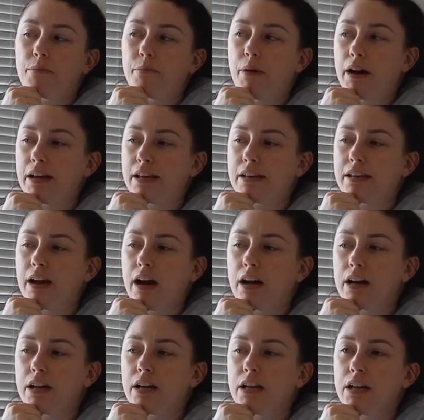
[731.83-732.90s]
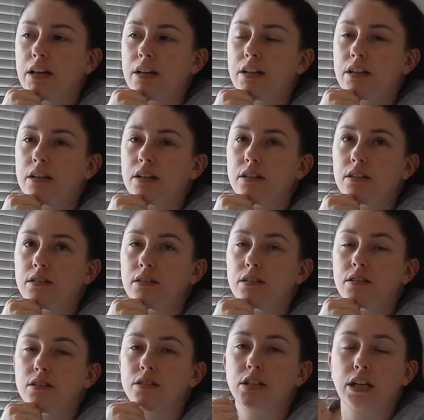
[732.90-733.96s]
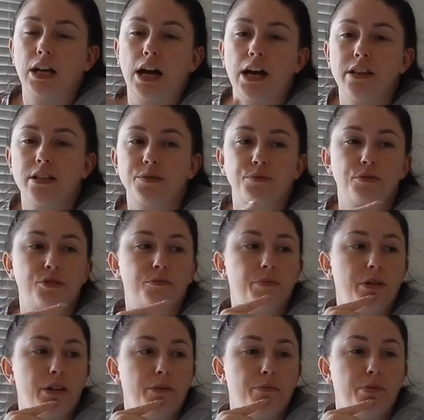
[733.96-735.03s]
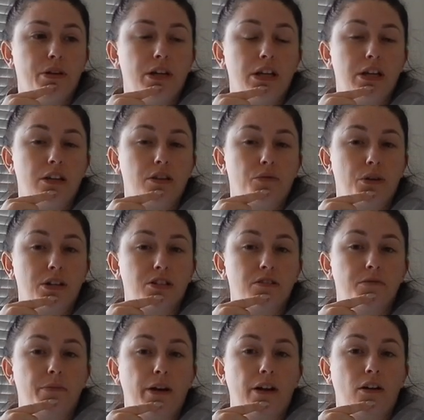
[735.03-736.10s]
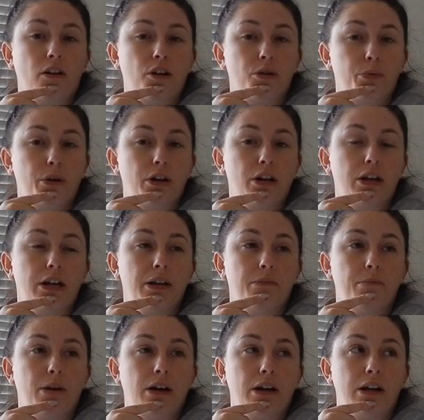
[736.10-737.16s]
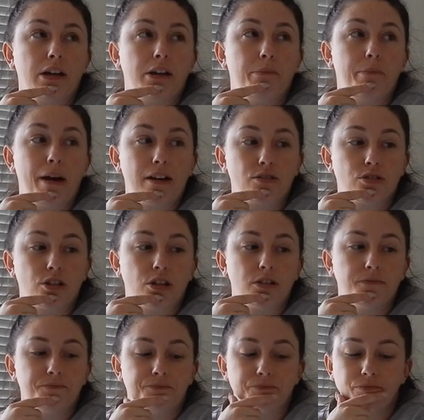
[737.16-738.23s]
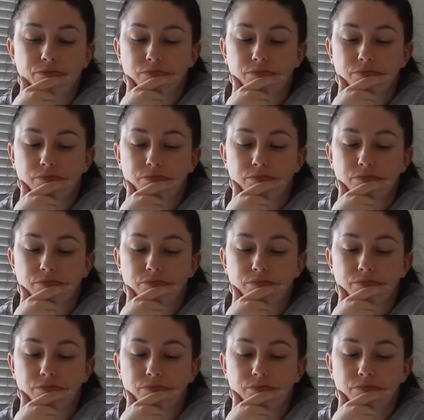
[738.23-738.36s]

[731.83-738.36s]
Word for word: My guy there's a guy that's supposed to be putting in the rest of my hardware in my master.